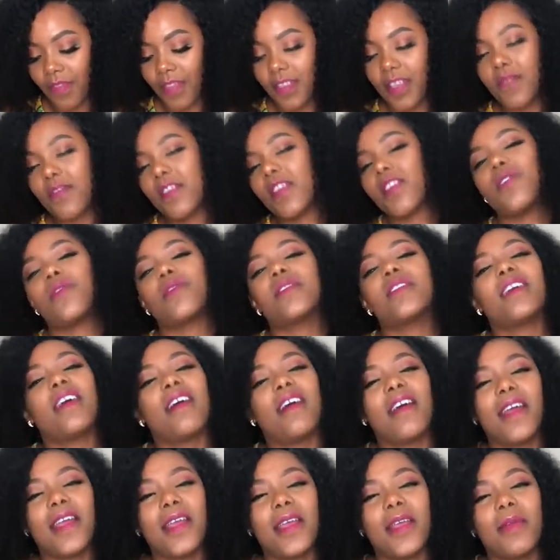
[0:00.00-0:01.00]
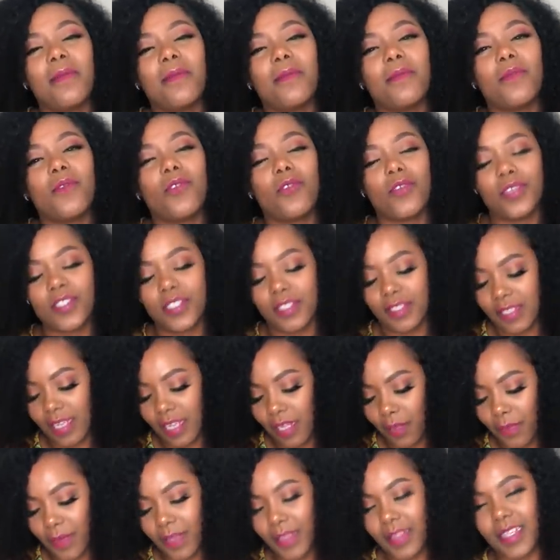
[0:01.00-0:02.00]
Giving your time or just
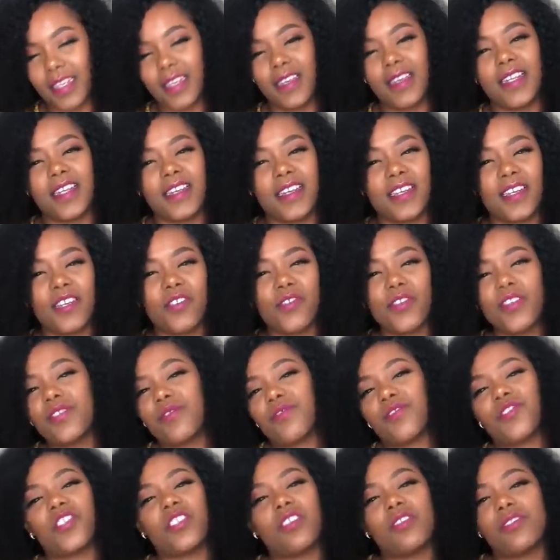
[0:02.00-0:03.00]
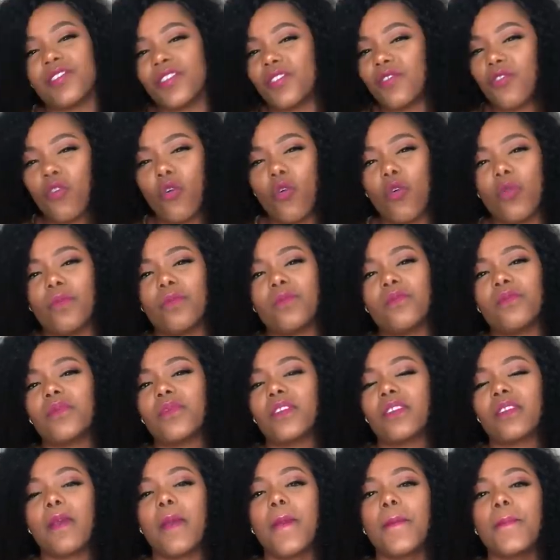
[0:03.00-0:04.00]
helping the needy, going to children's
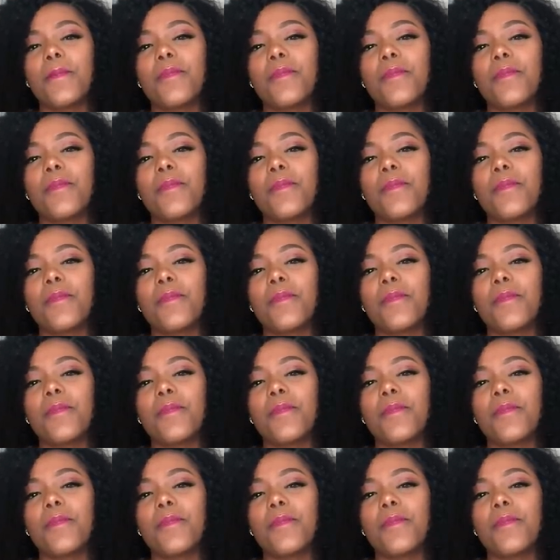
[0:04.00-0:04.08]
homes,